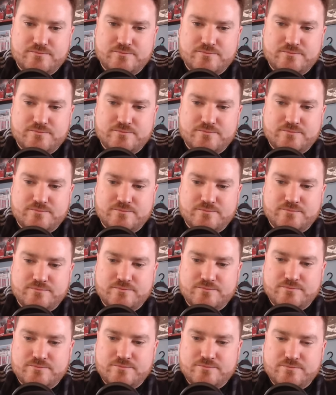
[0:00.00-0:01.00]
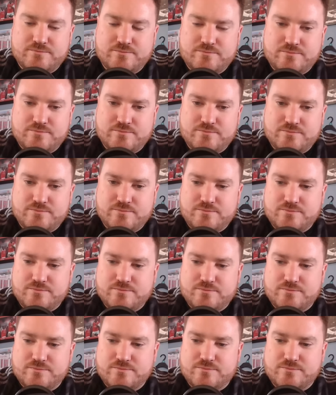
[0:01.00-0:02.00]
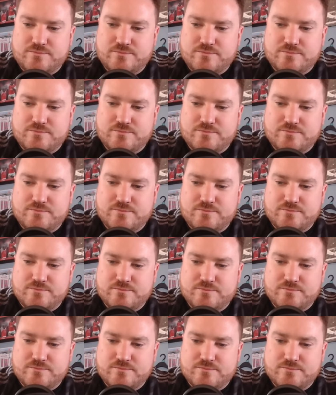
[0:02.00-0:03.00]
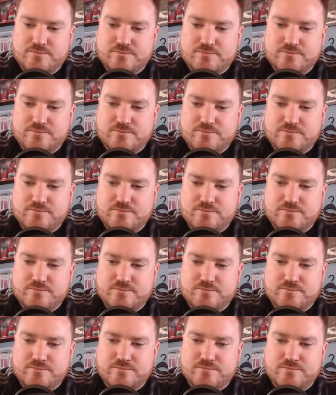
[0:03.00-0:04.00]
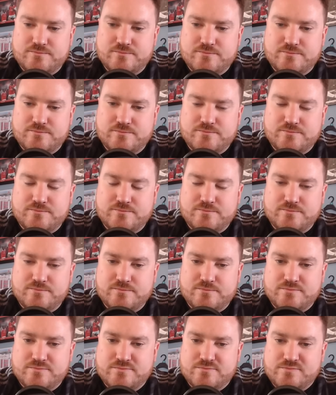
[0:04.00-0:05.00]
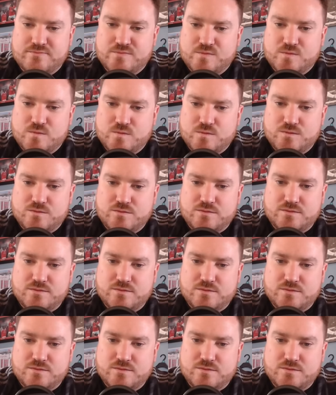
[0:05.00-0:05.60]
The person shown says nothing.